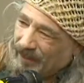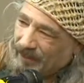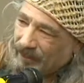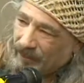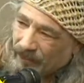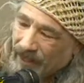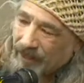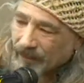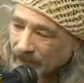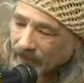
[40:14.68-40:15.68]
you know,
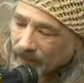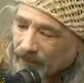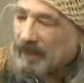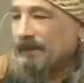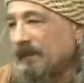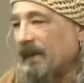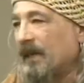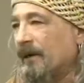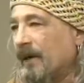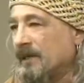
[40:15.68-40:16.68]
that might be
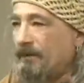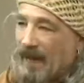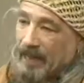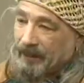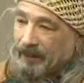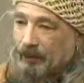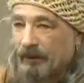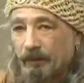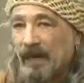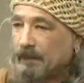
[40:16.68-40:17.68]
better as a ballad
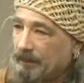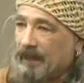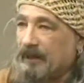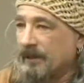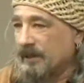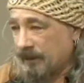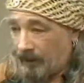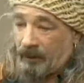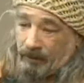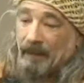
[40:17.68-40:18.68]
or it might be better as,
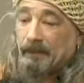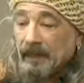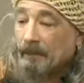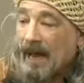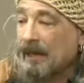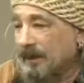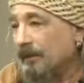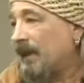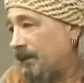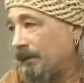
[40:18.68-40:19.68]
uh, it might be a ballad, it
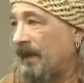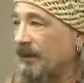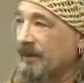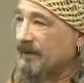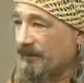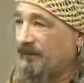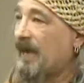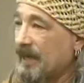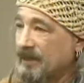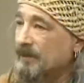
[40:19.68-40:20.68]
might be better as a
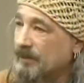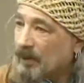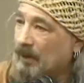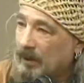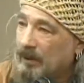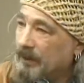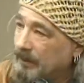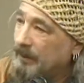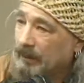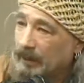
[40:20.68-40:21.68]
fast song
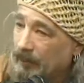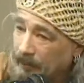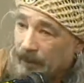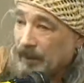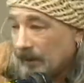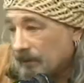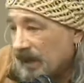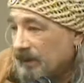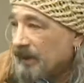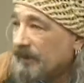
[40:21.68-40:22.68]
and, you know,
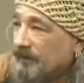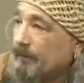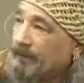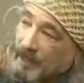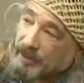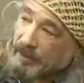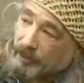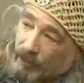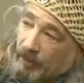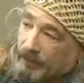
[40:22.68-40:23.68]
maybe if the bass
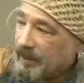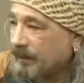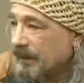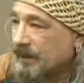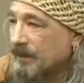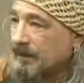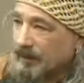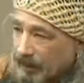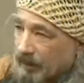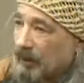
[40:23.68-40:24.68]
drum did this and
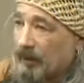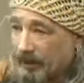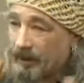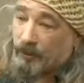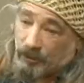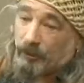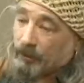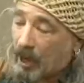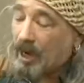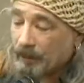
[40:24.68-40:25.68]
the, you know, and it was your
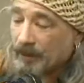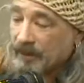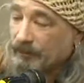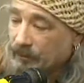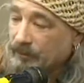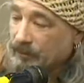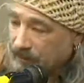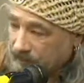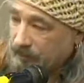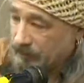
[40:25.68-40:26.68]
job as a producer
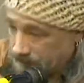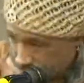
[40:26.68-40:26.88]
to